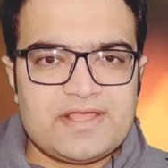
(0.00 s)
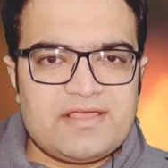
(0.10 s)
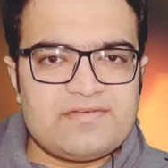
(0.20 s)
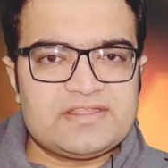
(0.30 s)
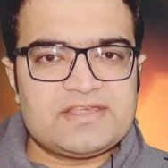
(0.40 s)

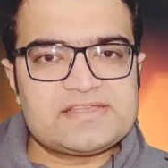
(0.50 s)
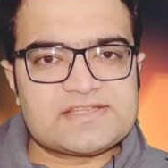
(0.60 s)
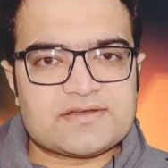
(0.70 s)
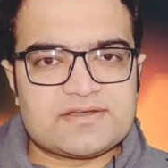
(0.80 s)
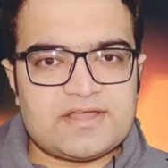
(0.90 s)
When things
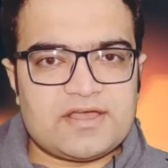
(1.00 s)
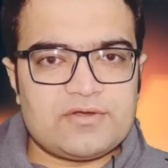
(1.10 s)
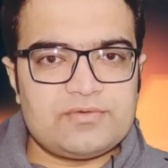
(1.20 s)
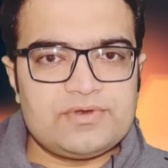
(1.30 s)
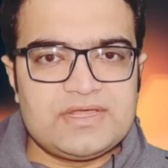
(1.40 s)
are
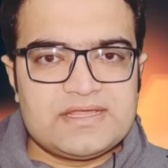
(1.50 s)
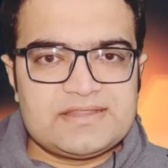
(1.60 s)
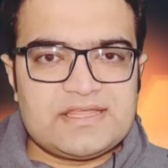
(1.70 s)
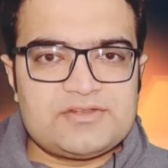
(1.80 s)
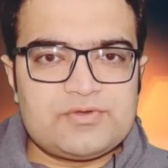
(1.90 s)
down,
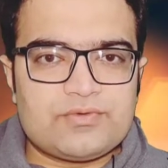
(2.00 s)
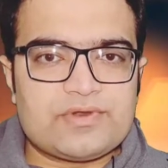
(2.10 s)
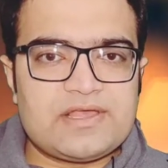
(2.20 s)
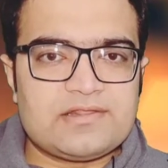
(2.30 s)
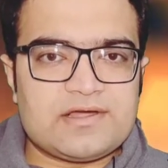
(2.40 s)
then you
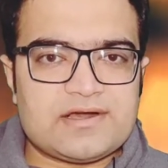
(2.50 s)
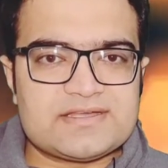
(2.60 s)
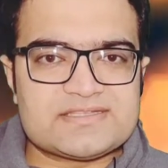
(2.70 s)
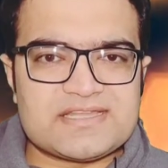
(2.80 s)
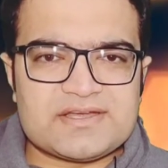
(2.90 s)

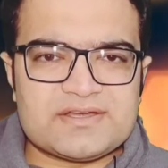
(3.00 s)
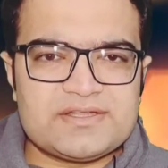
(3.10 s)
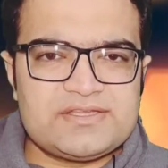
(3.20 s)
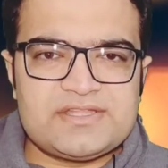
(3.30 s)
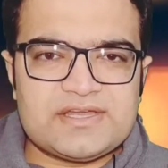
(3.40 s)
realize that
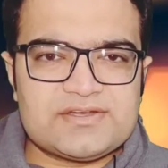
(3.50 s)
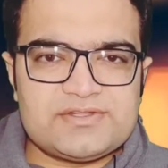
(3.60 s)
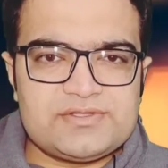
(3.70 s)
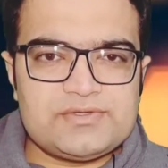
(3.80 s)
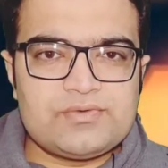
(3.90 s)

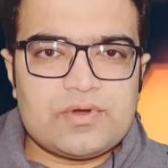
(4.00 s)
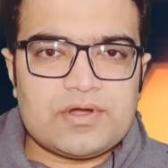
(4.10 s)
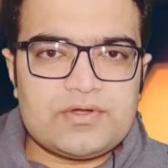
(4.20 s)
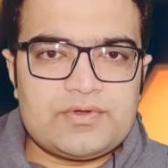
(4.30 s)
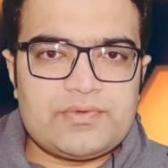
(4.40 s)
you
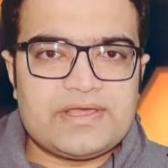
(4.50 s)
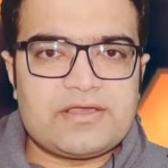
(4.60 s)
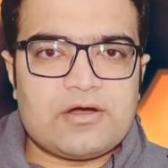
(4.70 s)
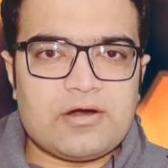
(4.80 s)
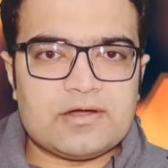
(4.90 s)
are
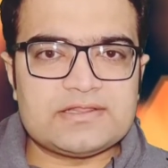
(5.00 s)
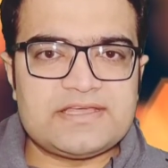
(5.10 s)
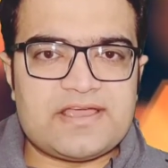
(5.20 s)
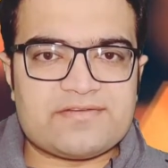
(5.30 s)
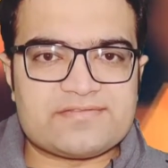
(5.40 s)
doing all
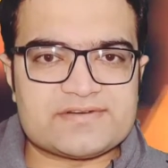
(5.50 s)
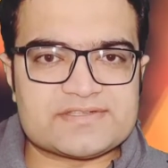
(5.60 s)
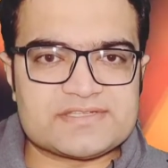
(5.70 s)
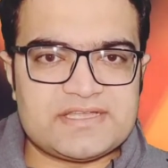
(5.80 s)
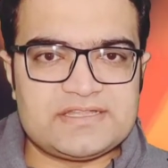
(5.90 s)
the
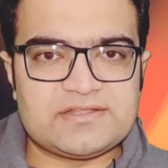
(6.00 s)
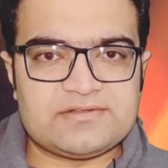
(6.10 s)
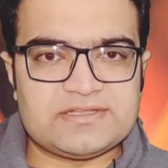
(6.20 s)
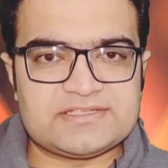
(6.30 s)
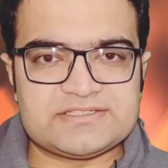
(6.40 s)
efforts in the
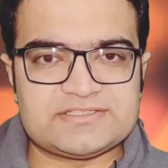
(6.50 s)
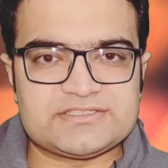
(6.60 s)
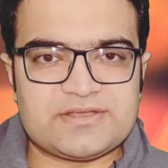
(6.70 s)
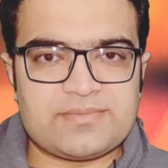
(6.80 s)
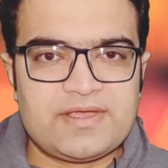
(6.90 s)

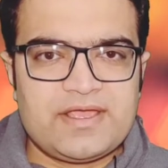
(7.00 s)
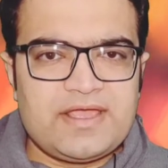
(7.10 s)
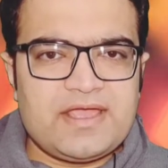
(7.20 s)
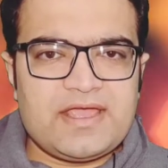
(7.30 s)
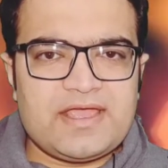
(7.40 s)
relationship,
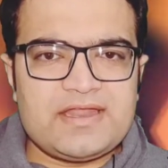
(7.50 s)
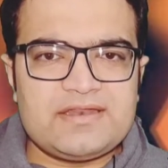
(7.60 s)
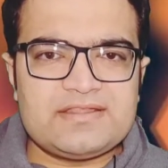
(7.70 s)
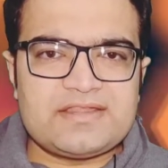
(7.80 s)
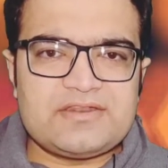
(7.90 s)

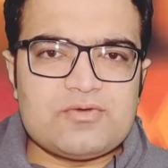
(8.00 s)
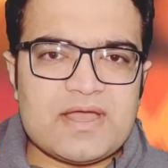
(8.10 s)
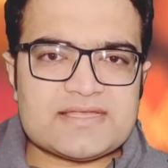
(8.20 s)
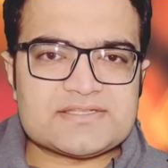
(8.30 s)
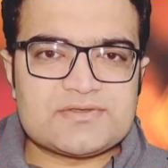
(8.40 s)
and then you
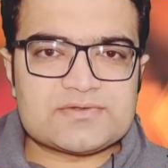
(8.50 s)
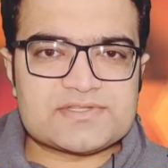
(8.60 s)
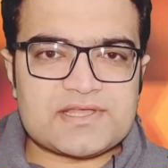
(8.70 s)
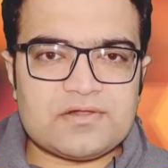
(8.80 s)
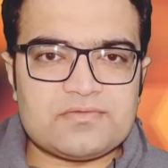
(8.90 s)
ask
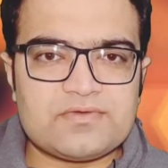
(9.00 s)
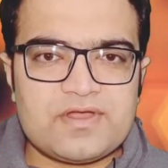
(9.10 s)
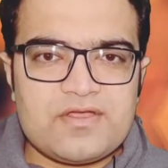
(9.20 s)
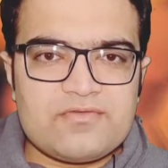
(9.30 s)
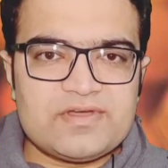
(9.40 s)
yourself
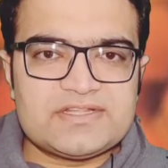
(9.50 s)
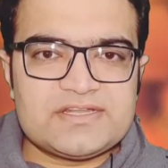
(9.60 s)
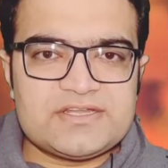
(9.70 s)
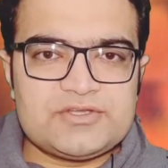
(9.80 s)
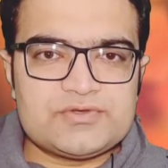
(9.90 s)
whether
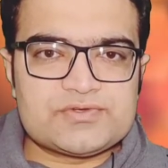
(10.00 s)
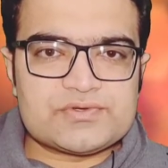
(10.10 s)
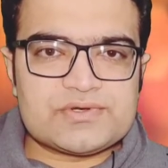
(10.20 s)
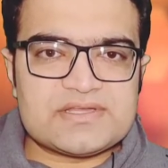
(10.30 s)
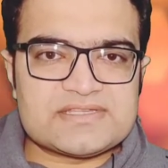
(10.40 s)
you should
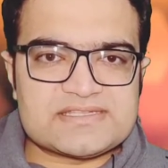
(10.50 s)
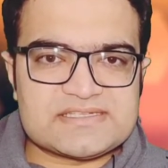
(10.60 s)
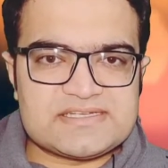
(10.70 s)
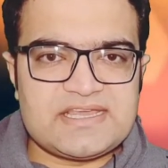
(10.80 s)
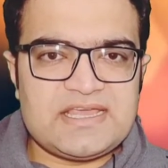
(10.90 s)

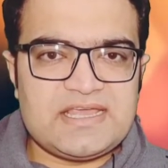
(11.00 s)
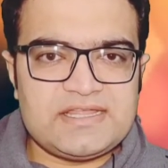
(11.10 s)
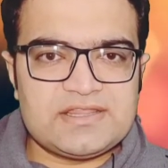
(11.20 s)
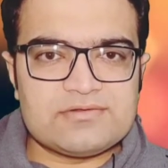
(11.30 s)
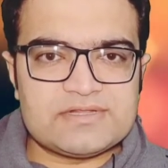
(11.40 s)
stay
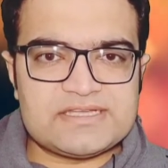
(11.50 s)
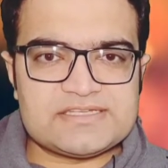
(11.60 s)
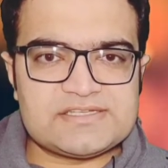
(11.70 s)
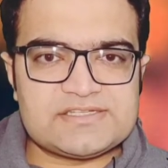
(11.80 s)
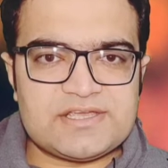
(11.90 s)
in the
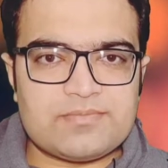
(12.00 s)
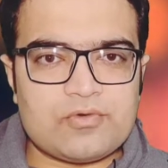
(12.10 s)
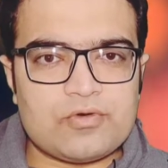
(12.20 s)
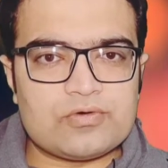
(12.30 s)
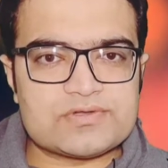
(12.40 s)
relationship
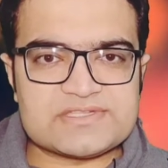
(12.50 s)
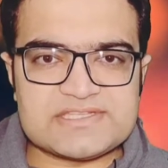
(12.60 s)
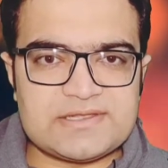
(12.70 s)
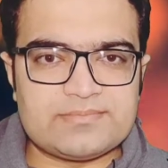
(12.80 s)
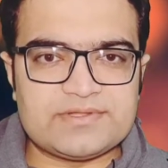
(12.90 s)
or
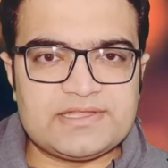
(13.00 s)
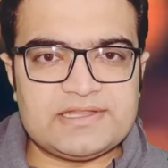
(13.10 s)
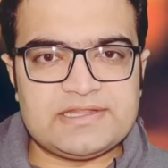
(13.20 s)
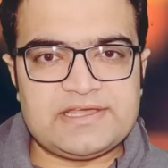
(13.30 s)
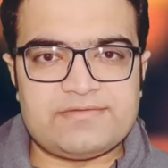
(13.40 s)
simply
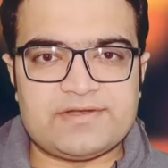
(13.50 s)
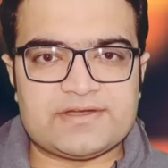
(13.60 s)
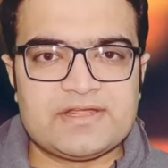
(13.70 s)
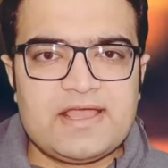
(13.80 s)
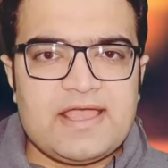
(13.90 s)
leave it.
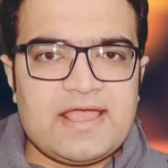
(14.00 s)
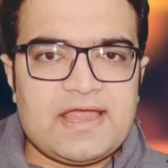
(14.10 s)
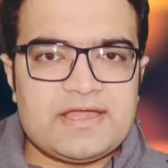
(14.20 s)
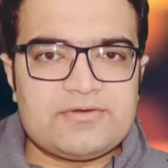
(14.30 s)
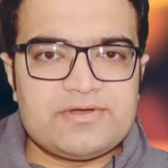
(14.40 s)

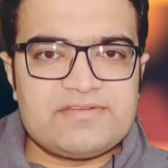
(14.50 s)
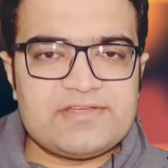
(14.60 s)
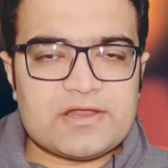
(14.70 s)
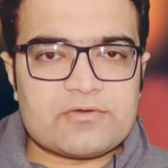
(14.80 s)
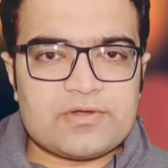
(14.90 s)
And today
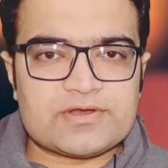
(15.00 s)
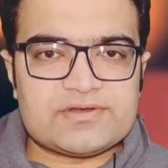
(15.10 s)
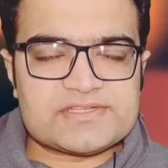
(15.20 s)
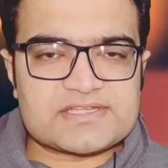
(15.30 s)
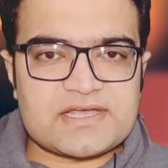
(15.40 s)
we are going to
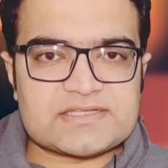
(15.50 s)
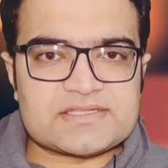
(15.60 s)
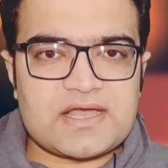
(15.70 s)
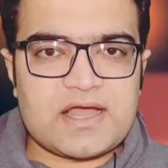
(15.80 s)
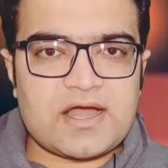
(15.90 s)

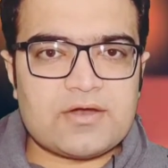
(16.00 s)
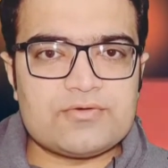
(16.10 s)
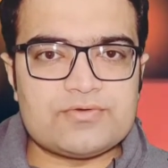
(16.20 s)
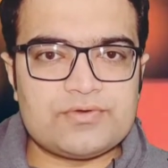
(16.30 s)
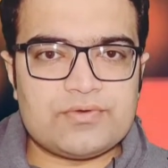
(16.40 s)
discuss how
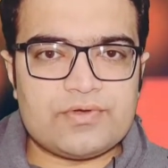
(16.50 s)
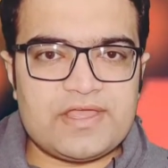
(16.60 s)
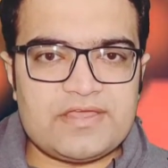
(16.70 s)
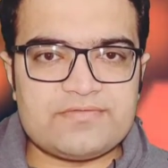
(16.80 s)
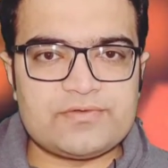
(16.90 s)
to know
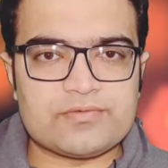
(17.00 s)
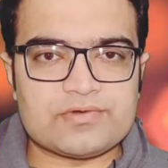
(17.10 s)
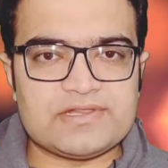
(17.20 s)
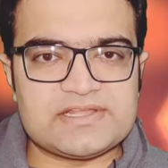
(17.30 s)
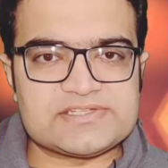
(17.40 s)
if your
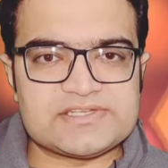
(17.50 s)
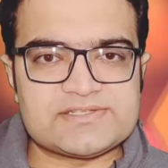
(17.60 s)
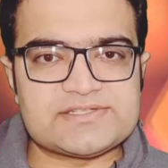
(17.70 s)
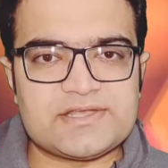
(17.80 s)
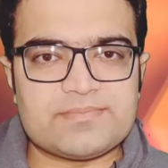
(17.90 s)

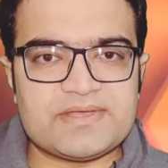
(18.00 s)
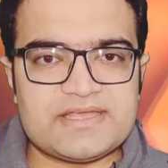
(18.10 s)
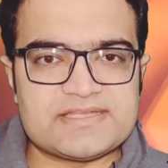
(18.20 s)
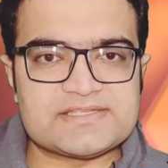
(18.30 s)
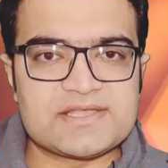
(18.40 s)
relationship
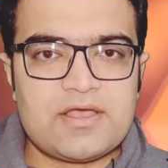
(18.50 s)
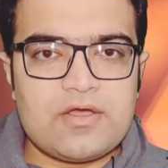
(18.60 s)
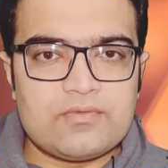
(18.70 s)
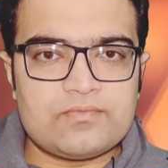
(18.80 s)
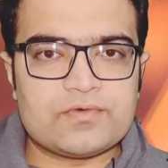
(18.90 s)
is
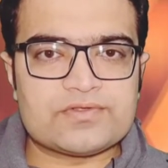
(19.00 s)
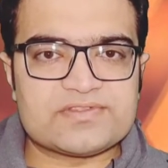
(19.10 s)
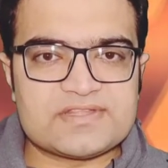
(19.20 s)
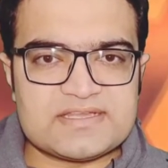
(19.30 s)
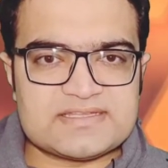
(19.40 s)

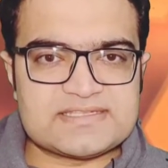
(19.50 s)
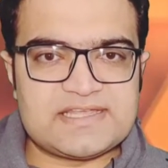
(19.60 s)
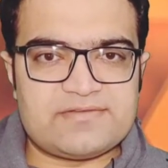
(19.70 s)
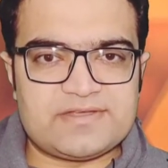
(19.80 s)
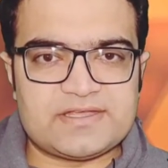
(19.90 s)
worth
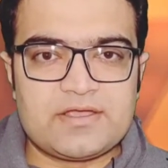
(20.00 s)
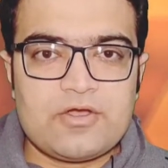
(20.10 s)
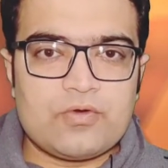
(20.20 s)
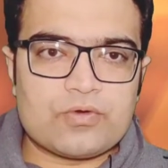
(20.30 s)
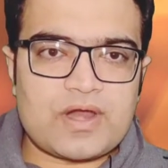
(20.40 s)
saving,
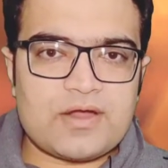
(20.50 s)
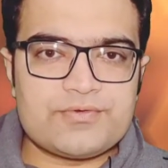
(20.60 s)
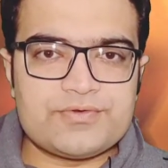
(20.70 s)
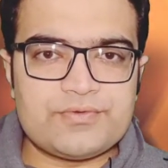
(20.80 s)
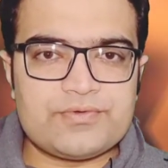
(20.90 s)
or how
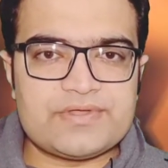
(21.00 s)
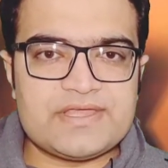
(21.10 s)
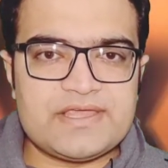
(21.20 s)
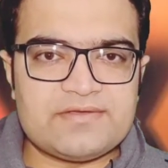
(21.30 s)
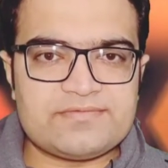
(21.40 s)
to know
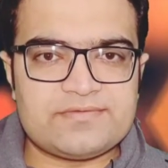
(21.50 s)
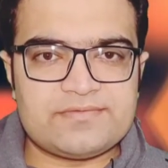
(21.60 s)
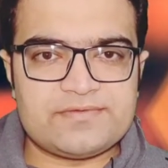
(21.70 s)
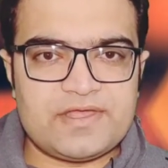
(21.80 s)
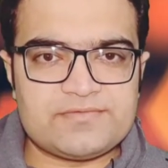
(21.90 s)

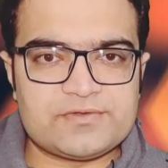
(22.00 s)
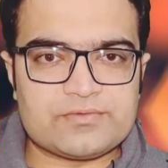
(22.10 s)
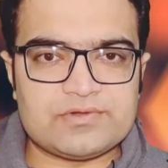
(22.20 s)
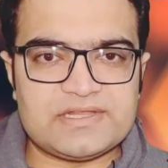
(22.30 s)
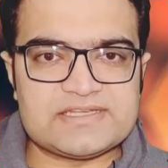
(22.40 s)
if your
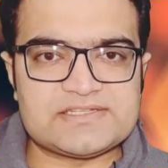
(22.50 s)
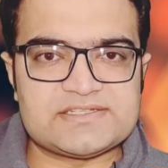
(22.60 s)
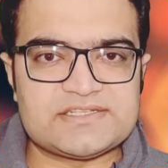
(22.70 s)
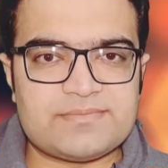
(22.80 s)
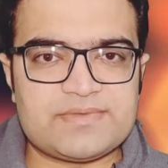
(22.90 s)

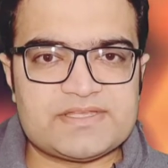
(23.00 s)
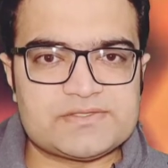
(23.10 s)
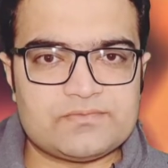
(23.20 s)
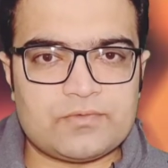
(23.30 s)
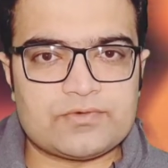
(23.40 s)
relationship
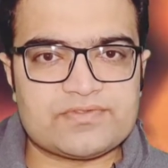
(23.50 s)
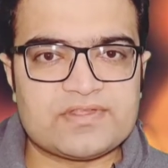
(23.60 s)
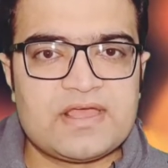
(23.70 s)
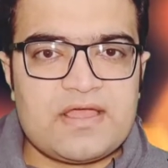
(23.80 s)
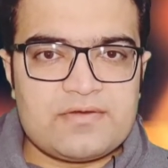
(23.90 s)
is worth
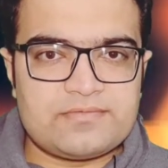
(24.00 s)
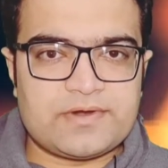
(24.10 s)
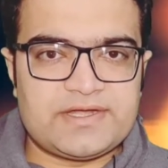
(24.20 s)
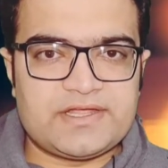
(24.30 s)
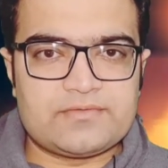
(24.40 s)

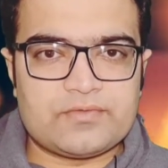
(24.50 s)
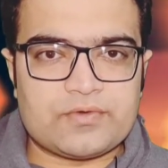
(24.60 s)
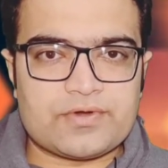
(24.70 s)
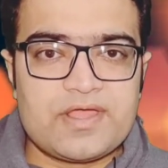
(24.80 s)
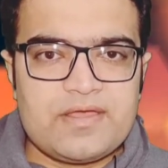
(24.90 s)
fighting for.